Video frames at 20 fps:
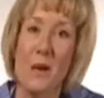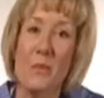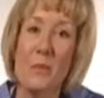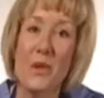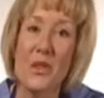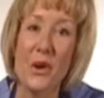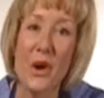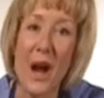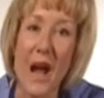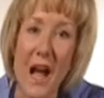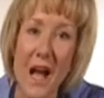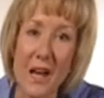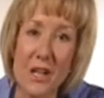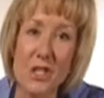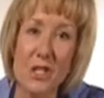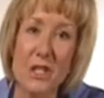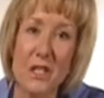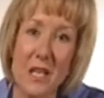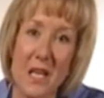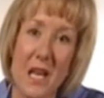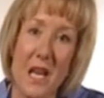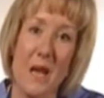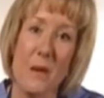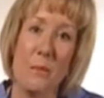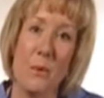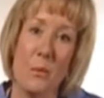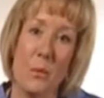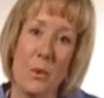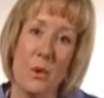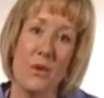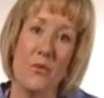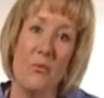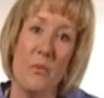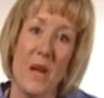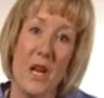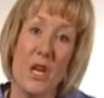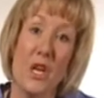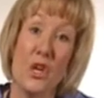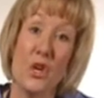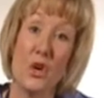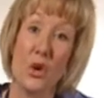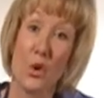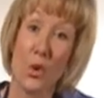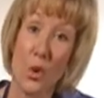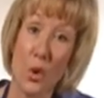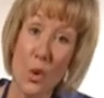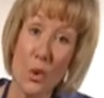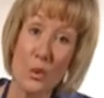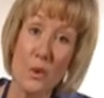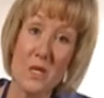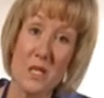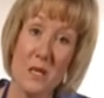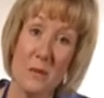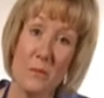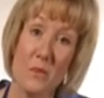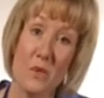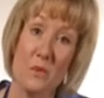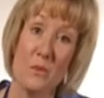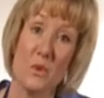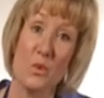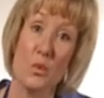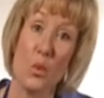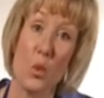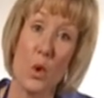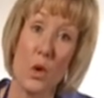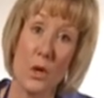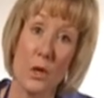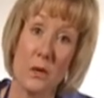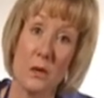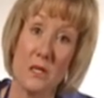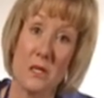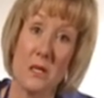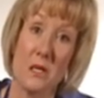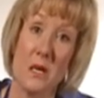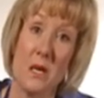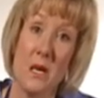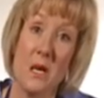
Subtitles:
but they're actually capable of making your Crohn's symptoms worse